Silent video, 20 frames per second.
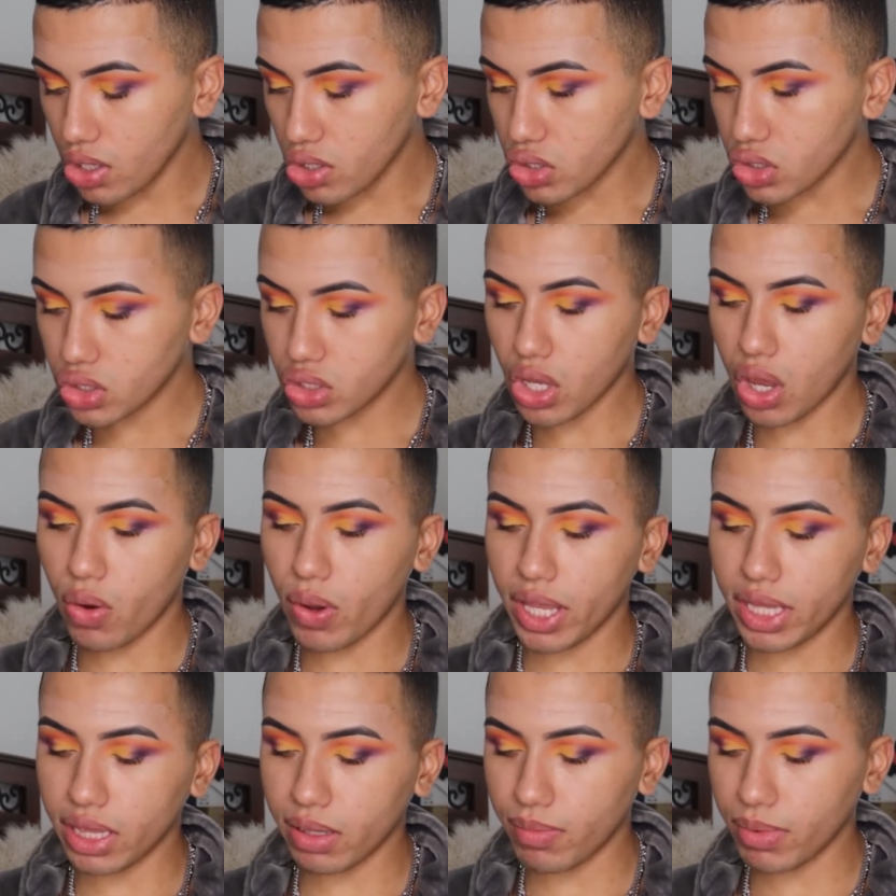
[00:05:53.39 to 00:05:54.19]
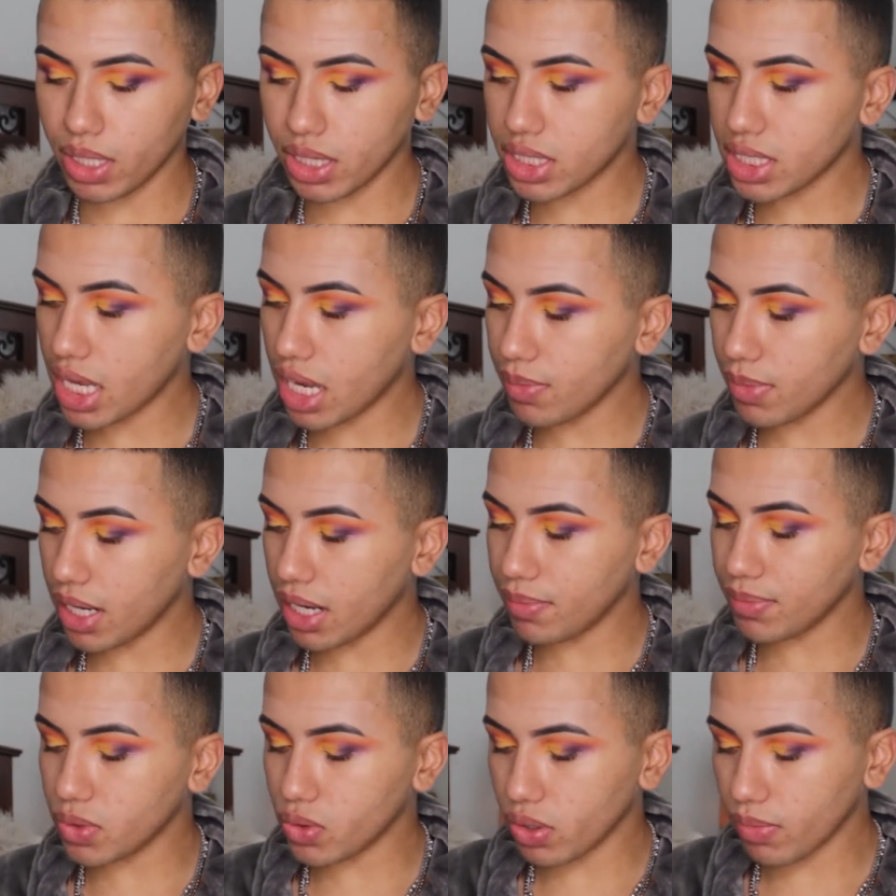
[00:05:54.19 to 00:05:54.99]
So, in the meantime that
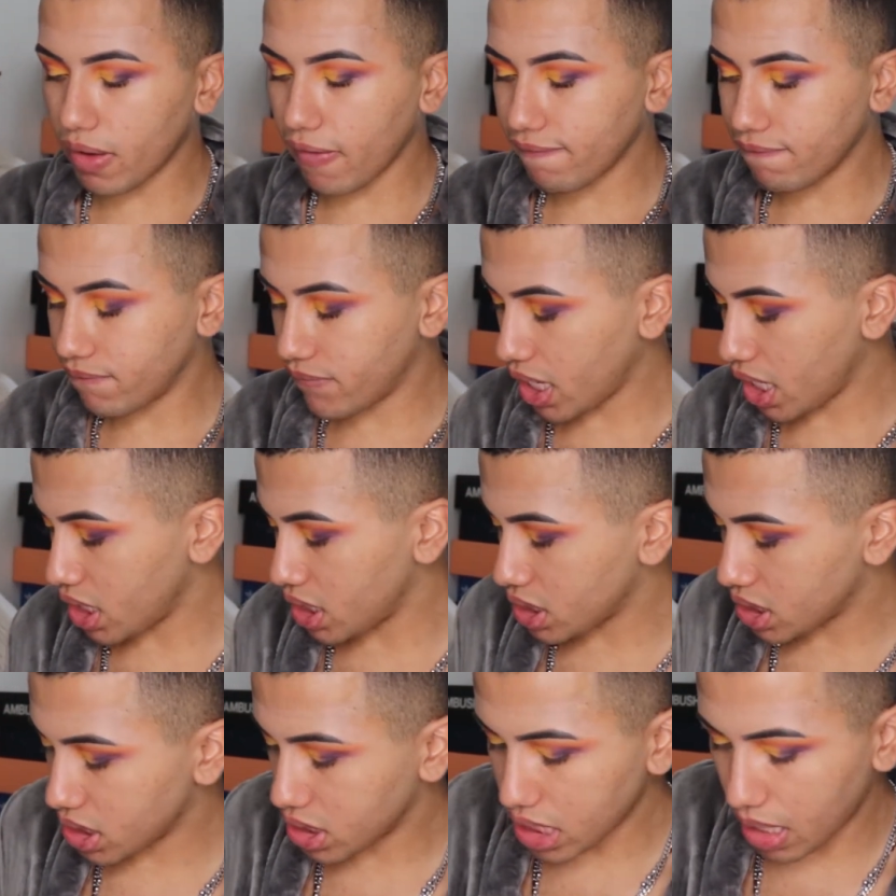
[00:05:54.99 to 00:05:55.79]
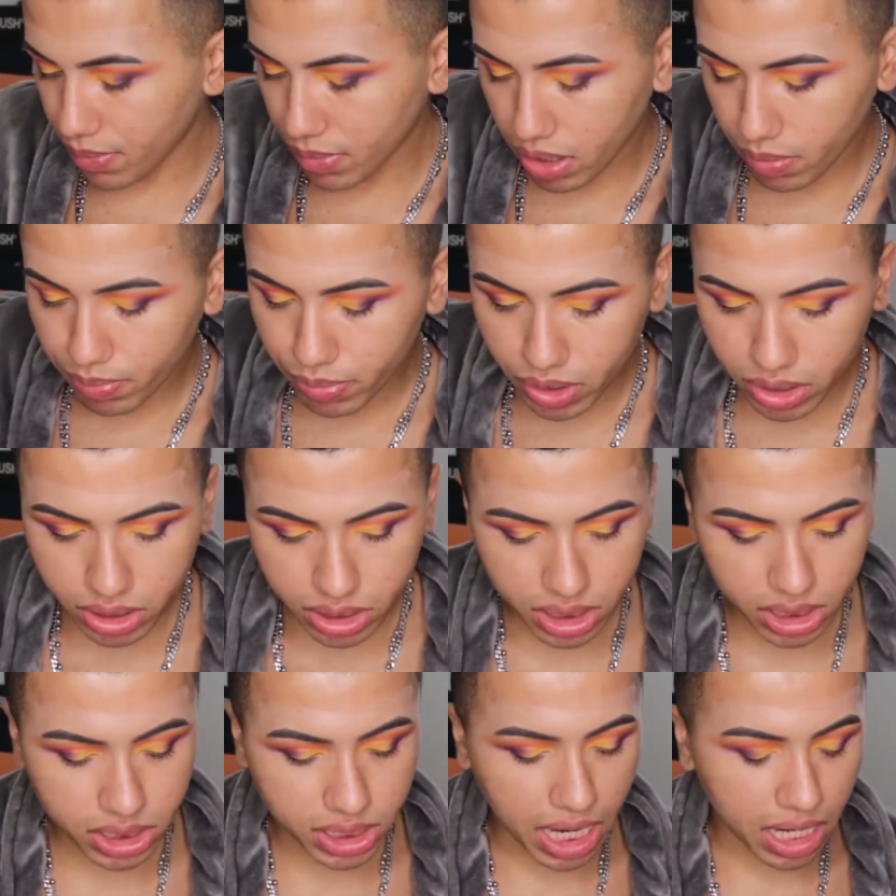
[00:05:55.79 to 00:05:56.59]
I'm doing my face, I'm going to put
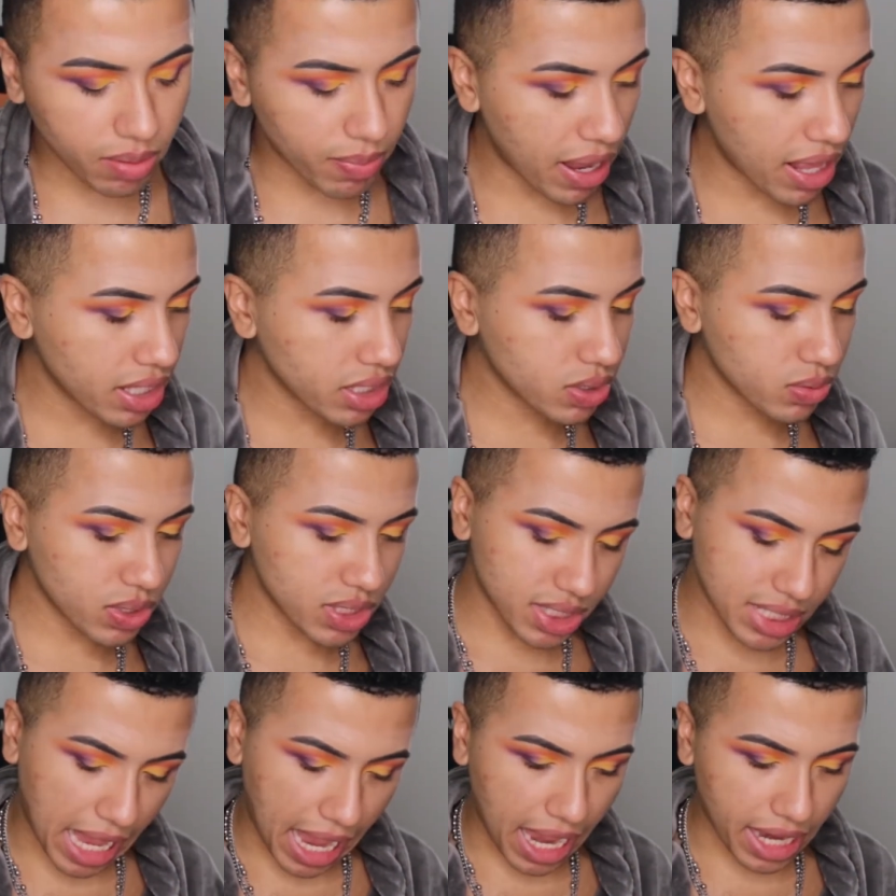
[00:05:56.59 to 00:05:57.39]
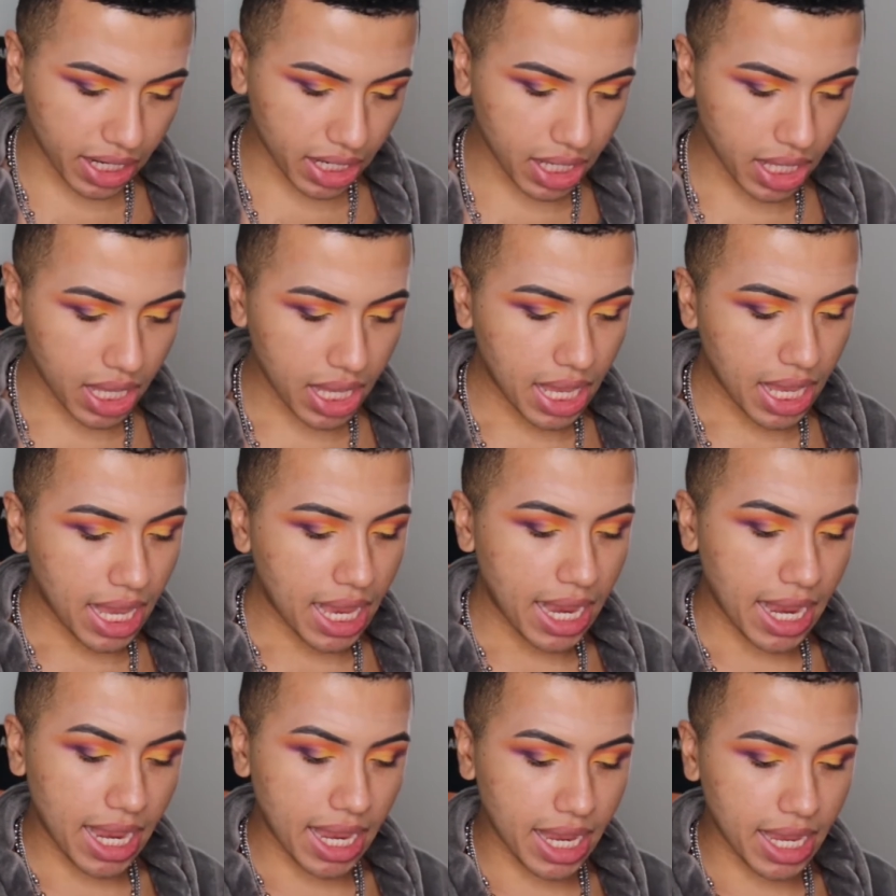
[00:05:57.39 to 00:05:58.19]
the shadow palette to a side,
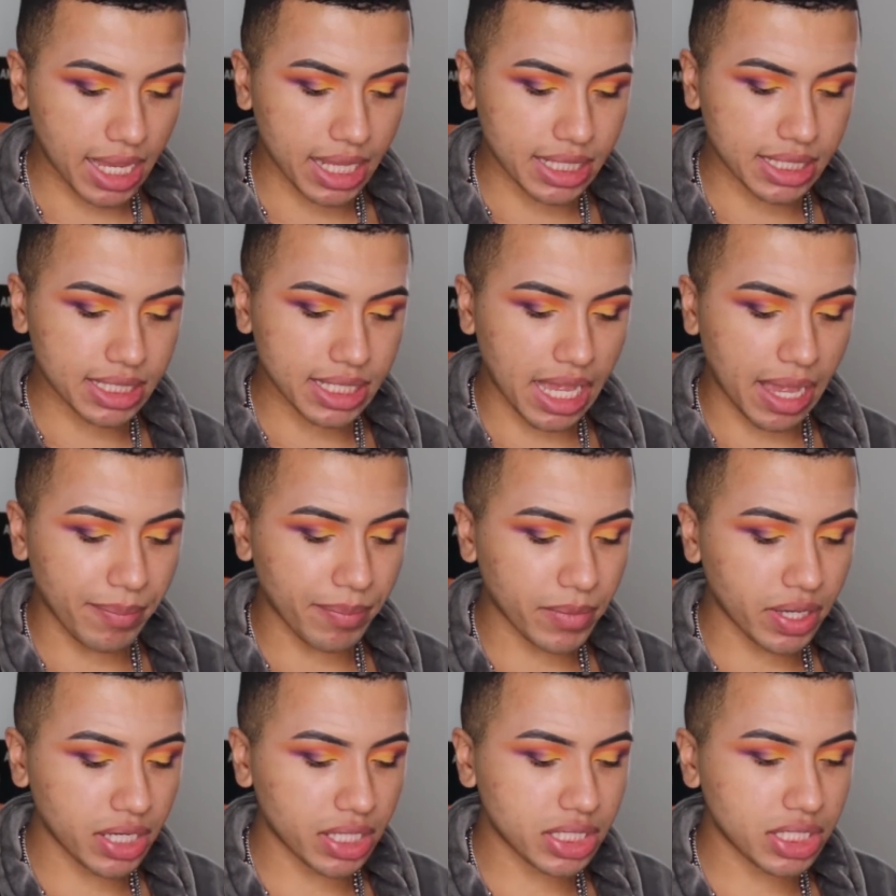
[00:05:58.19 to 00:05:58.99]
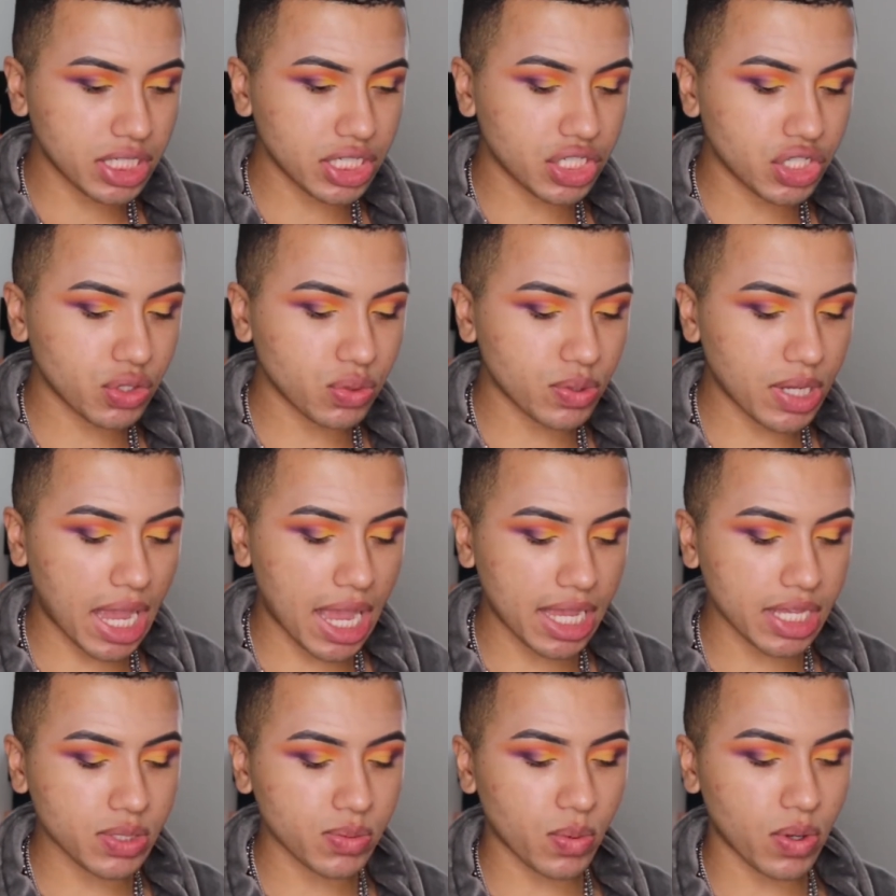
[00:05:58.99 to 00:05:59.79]
and I'm going to teach you
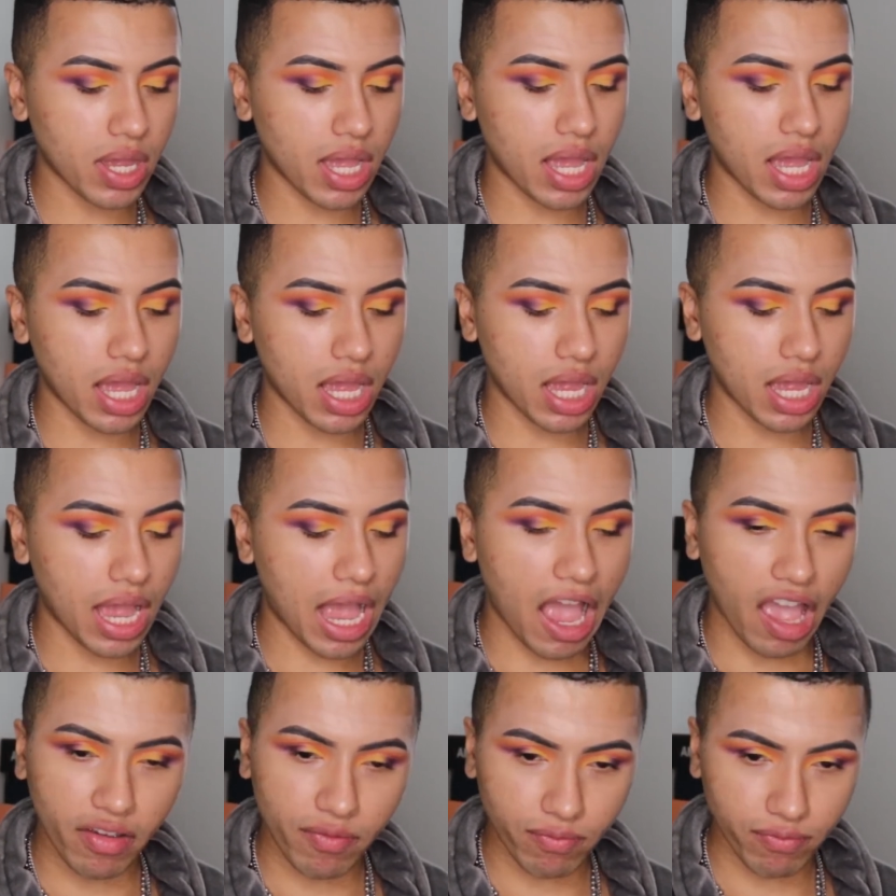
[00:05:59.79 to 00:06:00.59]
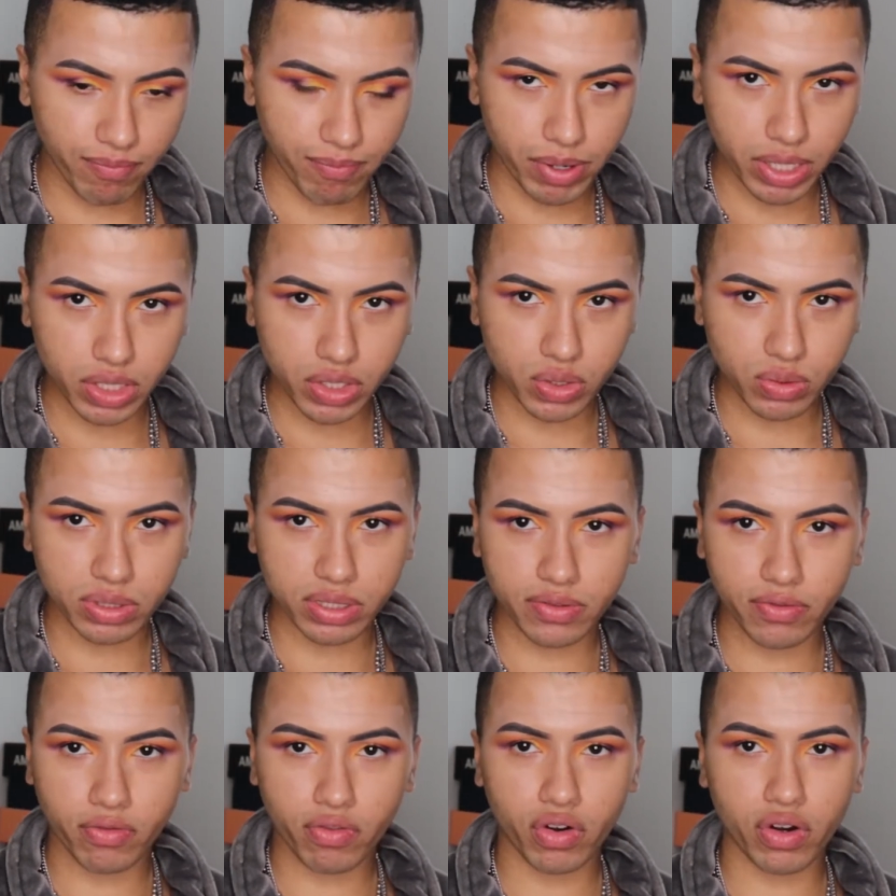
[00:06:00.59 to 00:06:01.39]
guys what I've been
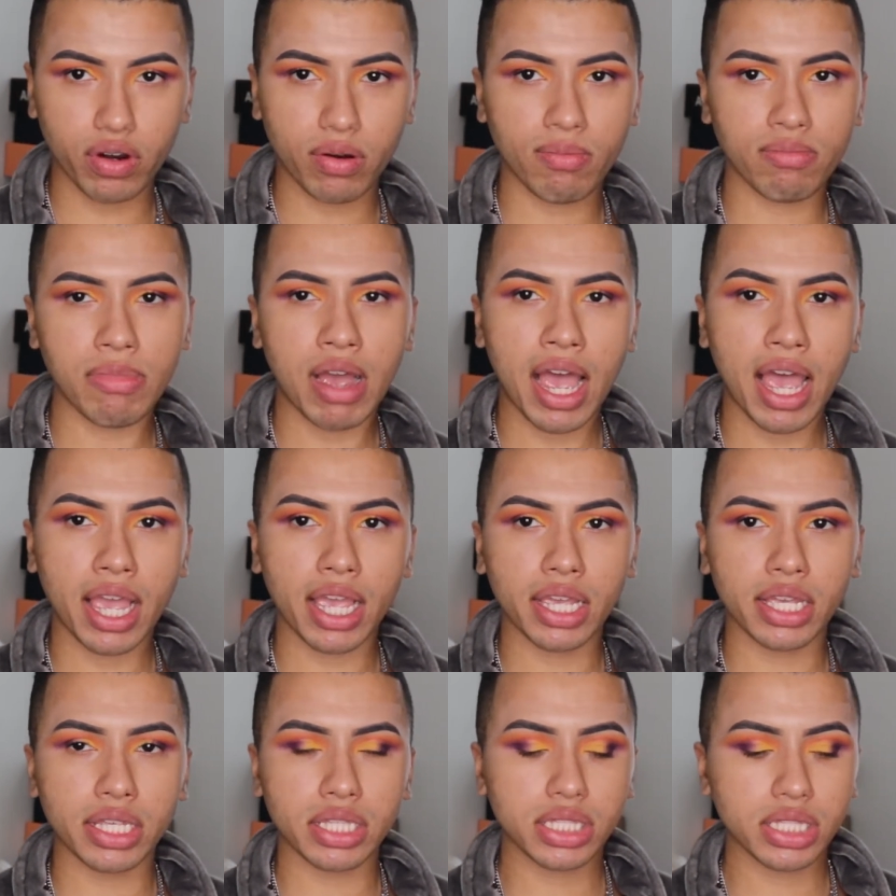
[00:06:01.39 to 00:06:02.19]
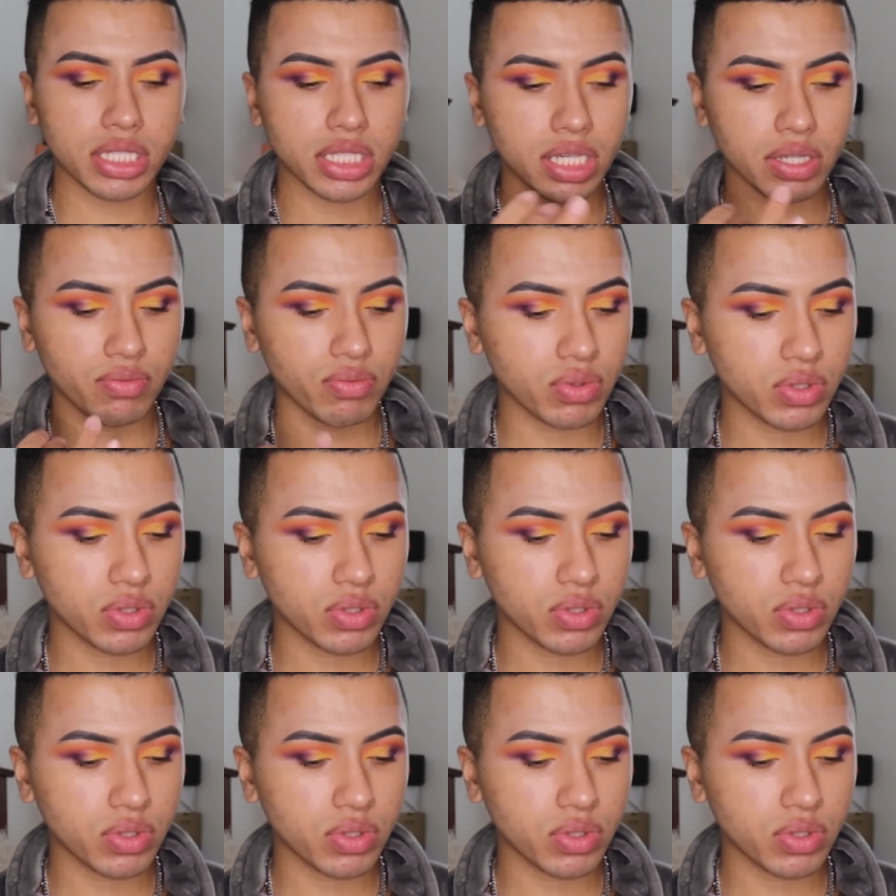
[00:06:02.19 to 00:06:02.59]
doing for my skin